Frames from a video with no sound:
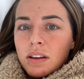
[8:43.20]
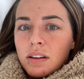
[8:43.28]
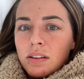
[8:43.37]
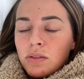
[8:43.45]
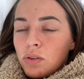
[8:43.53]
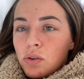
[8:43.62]

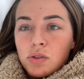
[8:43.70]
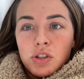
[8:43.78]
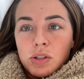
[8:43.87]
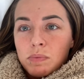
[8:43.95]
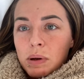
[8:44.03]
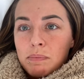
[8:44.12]
Not
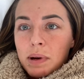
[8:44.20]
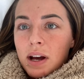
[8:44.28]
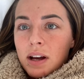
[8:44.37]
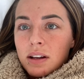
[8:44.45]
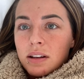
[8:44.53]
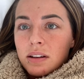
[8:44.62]
just my
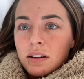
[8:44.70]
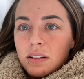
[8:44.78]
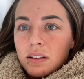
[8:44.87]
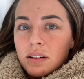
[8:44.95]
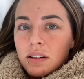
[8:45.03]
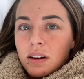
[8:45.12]
back.
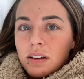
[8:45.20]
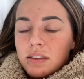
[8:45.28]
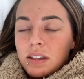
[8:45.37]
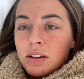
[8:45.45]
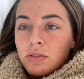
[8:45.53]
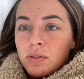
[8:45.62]
I
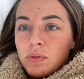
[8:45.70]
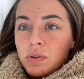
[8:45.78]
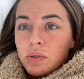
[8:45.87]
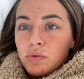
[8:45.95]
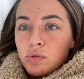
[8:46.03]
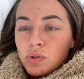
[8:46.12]
think from the
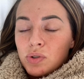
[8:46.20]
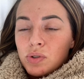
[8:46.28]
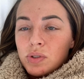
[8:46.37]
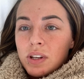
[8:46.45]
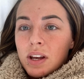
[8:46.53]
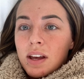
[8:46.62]

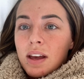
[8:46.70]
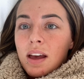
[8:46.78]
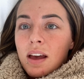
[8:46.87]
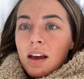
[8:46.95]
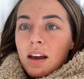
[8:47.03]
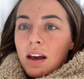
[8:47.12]
withdrawals,
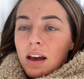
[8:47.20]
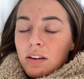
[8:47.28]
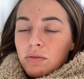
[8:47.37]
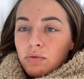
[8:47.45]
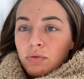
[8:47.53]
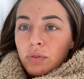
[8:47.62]

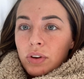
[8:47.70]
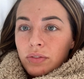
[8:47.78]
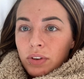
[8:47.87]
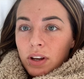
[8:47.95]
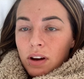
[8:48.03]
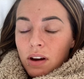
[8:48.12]

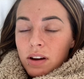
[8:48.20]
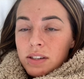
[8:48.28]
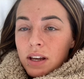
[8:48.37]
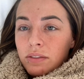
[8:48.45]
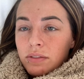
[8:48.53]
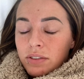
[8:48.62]
everything hurts,
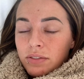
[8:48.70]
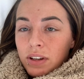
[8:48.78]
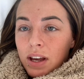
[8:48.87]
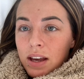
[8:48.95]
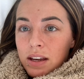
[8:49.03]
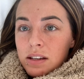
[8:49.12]
everything
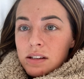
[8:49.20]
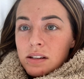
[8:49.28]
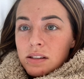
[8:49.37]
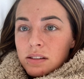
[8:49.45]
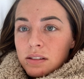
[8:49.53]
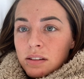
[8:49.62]

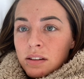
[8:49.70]
aches.